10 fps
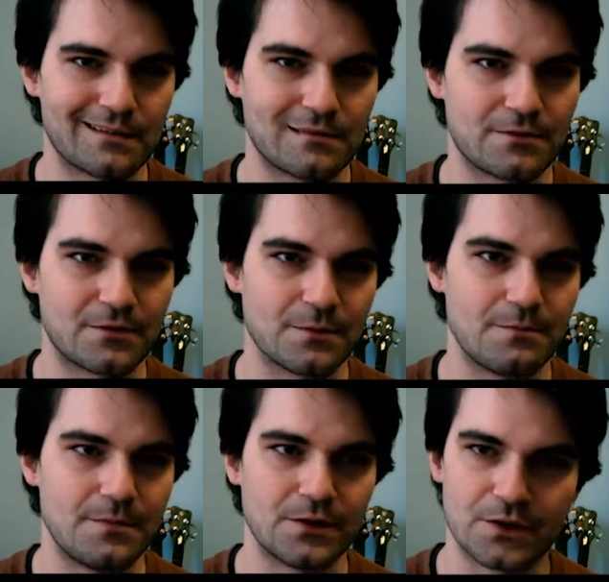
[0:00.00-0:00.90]

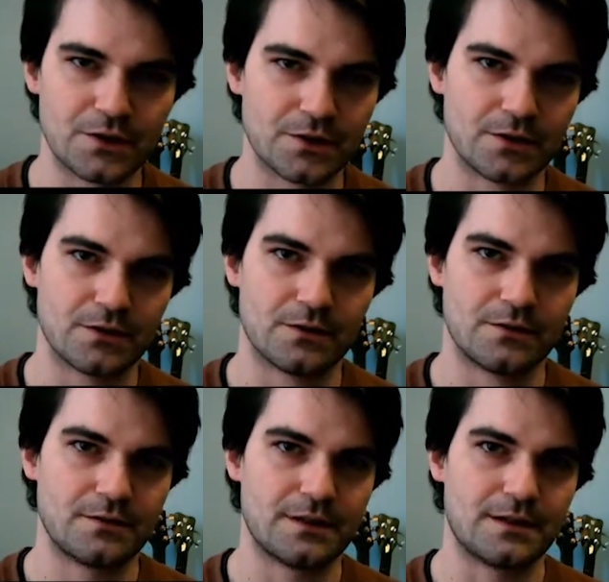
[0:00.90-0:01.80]
familiar,
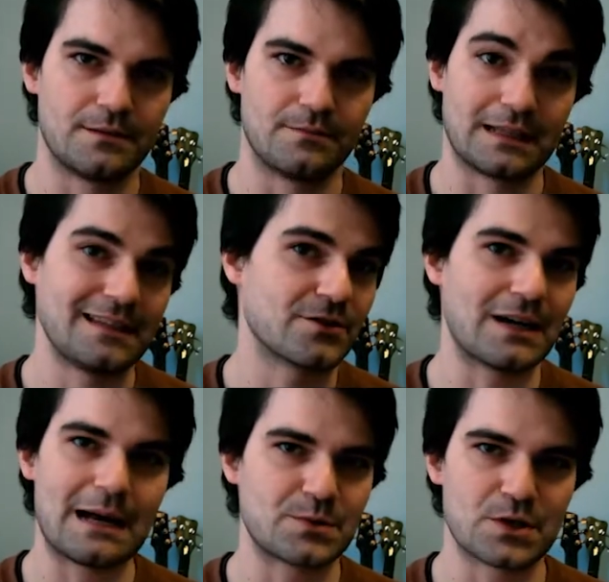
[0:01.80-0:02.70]
like these are
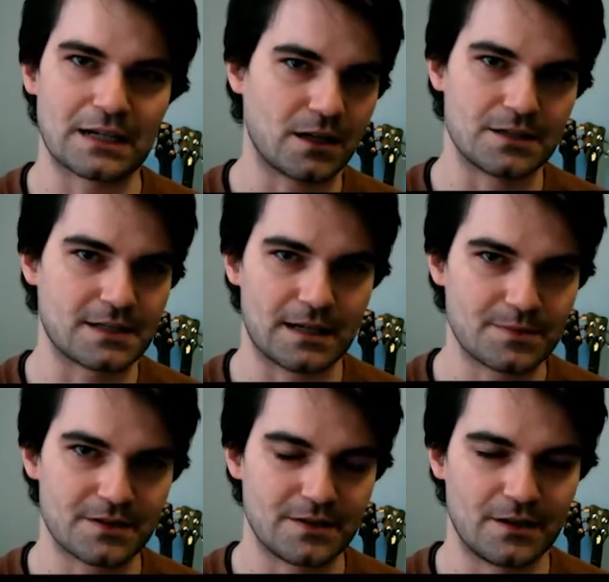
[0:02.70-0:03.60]
abstract
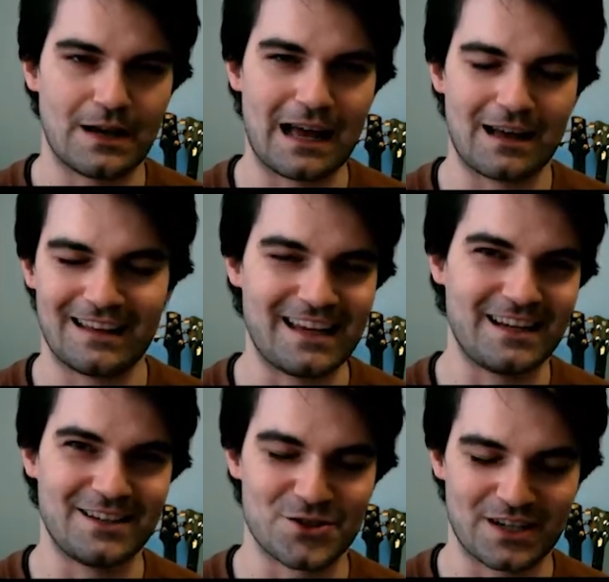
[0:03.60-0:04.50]
concepts,
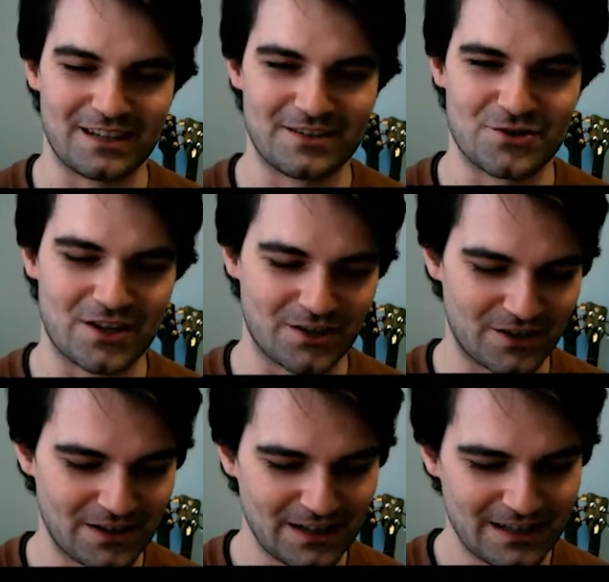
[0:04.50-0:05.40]
age and gender.